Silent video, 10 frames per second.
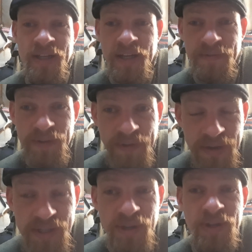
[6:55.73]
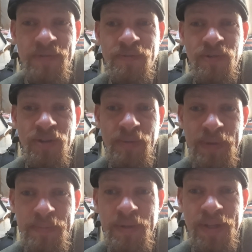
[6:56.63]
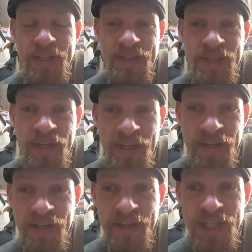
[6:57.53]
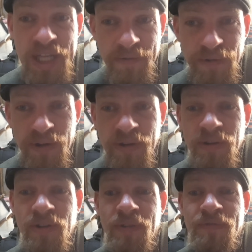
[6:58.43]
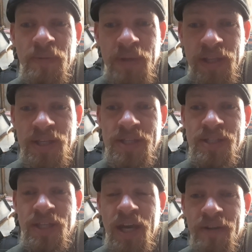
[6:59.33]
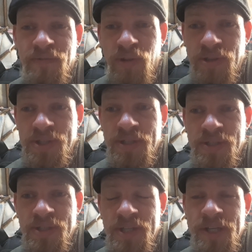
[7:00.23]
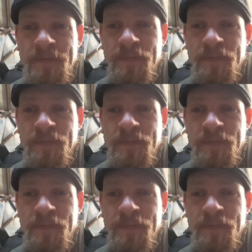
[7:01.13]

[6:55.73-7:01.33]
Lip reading: I feel very sorry for all the people that suffer, all the families that have losses.